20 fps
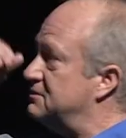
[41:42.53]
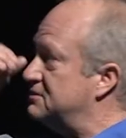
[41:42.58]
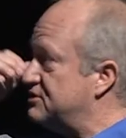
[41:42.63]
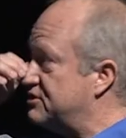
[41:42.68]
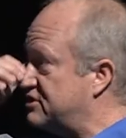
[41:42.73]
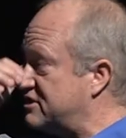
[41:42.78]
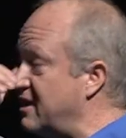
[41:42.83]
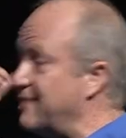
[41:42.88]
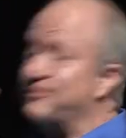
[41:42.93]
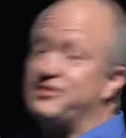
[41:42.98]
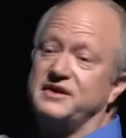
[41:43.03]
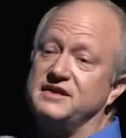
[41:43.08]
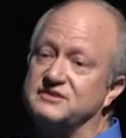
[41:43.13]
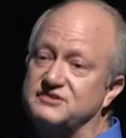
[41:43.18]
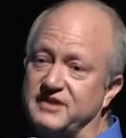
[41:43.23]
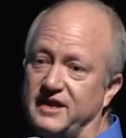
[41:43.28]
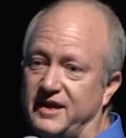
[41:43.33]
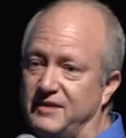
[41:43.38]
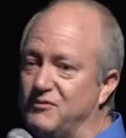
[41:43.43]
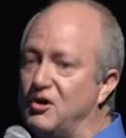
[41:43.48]
something
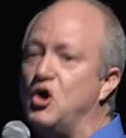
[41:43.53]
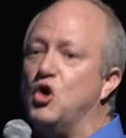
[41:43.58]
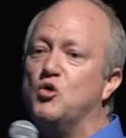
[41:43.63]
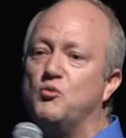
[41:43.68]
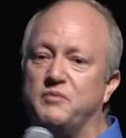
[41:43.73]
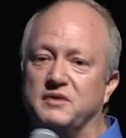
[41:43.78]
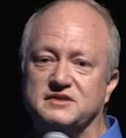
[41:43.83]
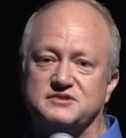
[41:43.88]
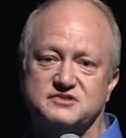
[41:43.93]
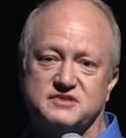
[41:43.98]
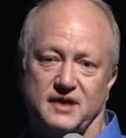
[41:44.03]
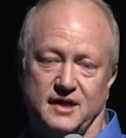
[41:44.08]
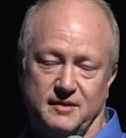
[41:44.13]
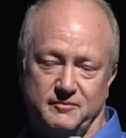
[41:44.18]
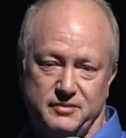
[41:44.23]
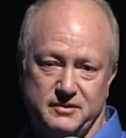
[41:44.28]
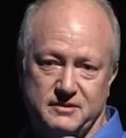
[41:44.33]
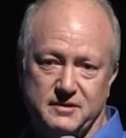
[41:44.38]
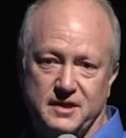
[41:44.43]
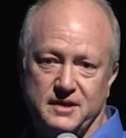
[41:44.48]
inside them opens
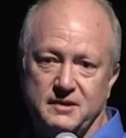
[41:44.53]
up.